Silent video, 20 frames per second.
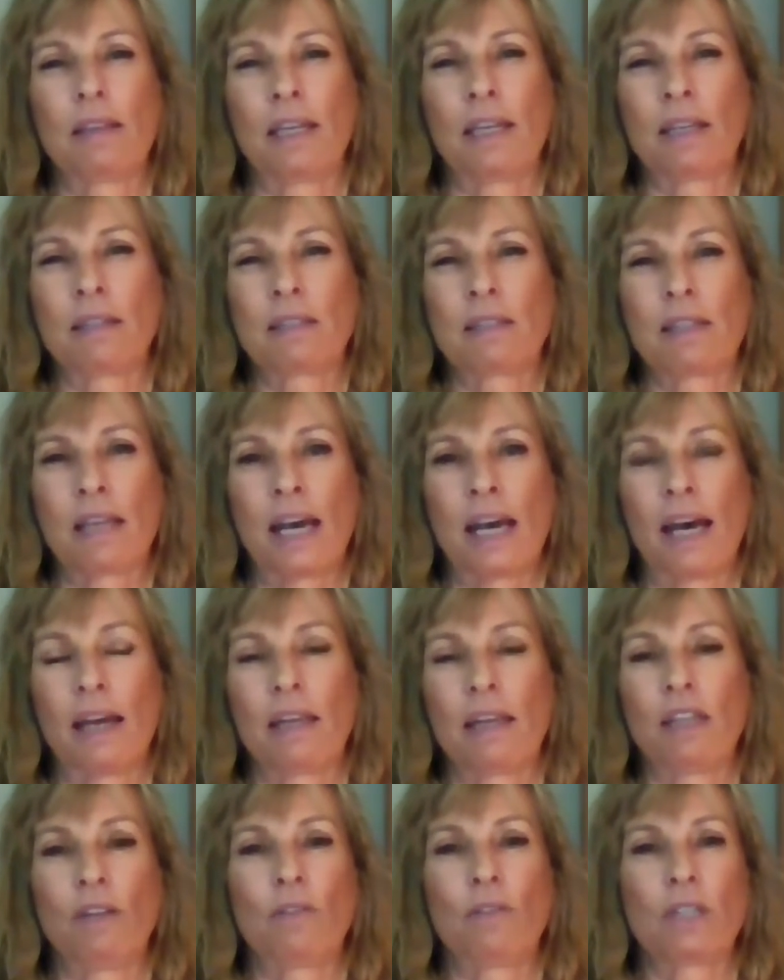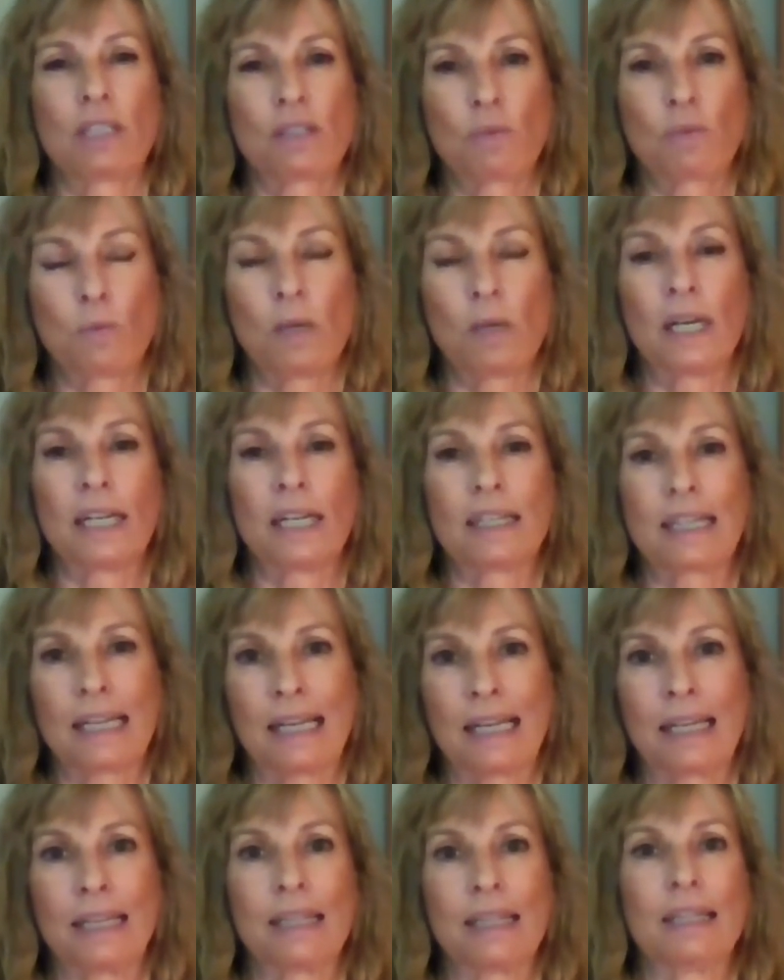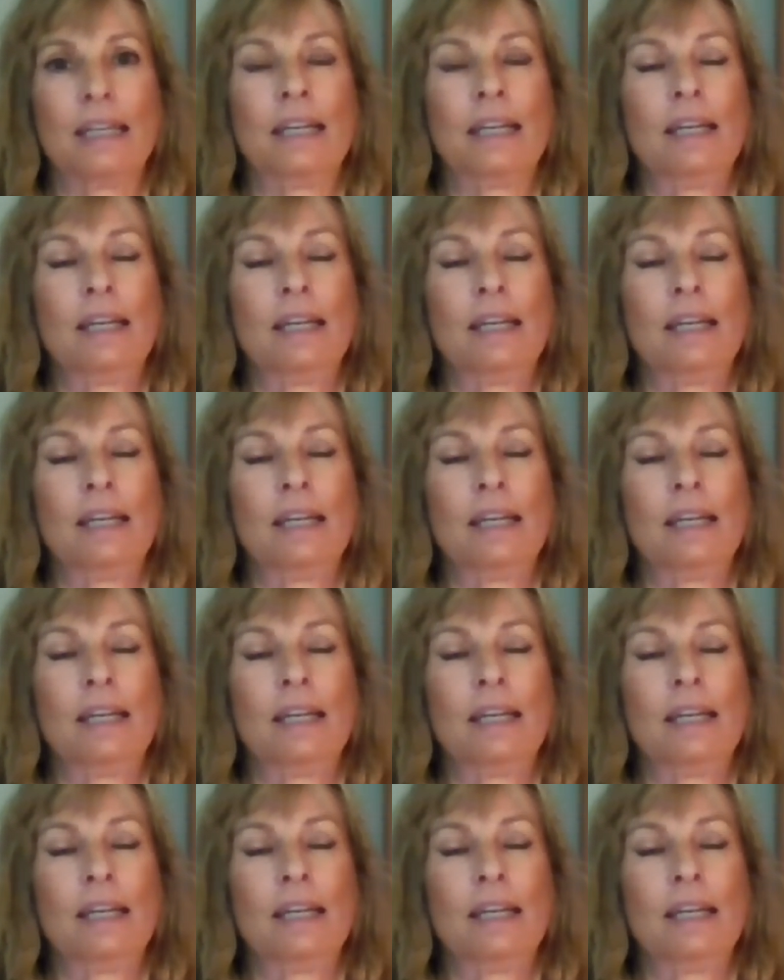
things that you just want to kind of